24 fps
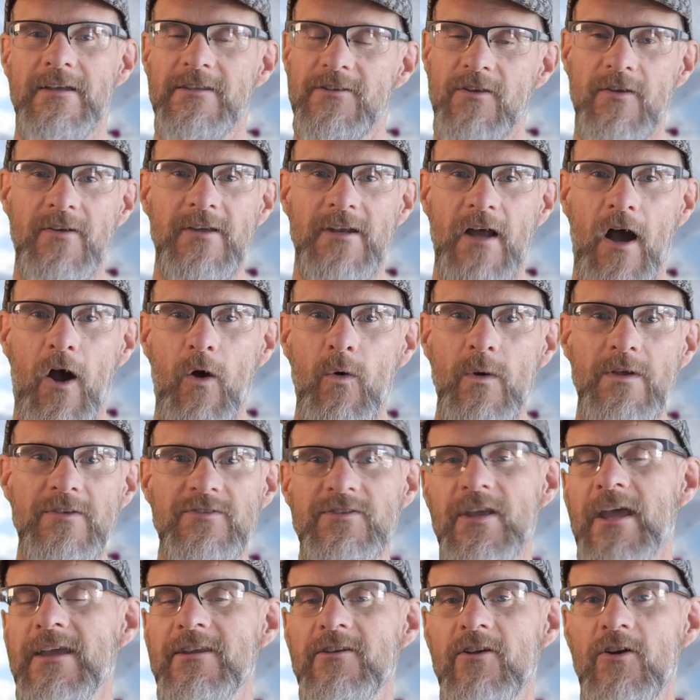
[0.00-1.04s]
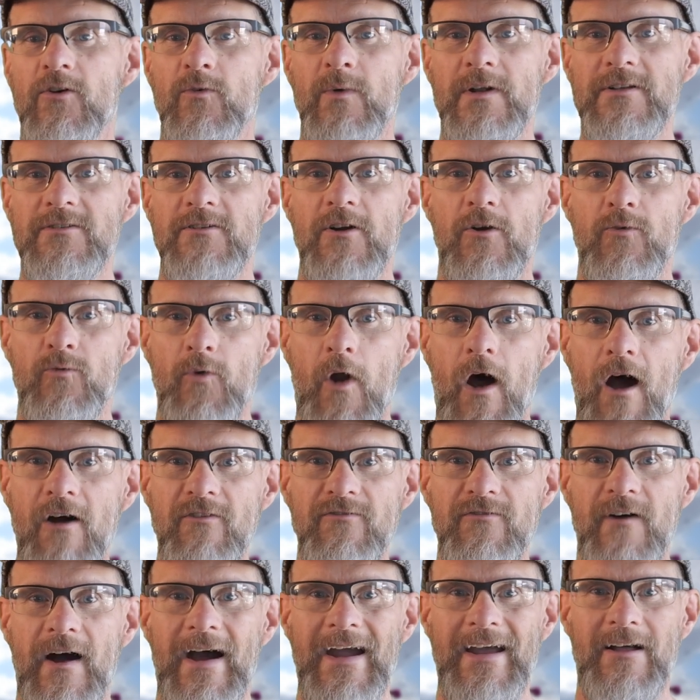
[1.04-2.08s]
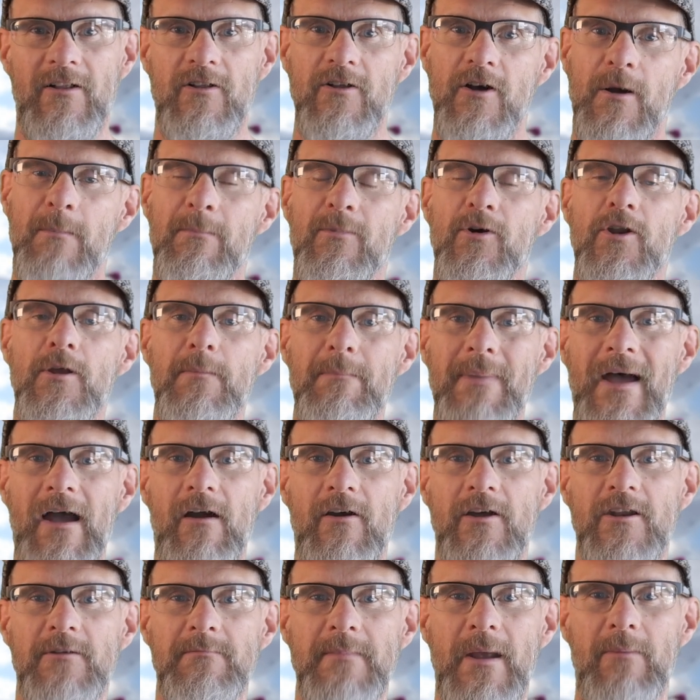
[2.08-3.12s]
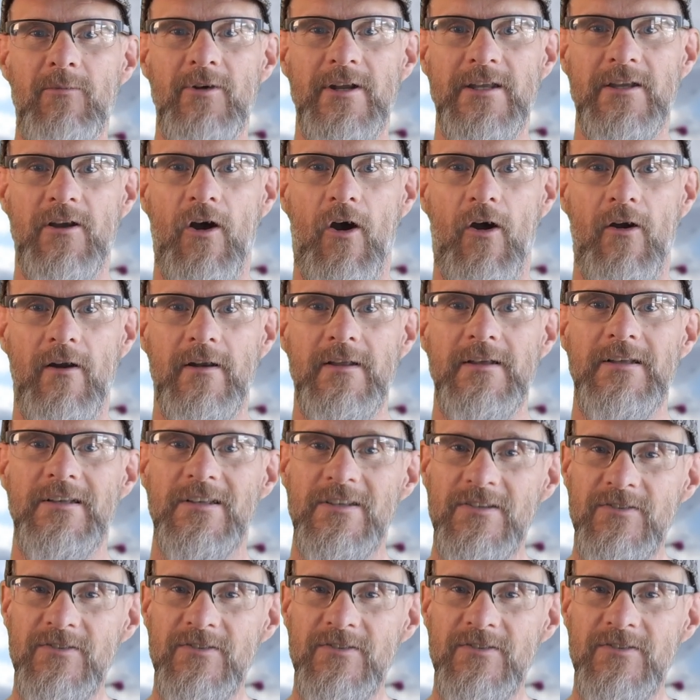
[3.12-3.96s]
You can always take your original raw file, put it back on a memory card,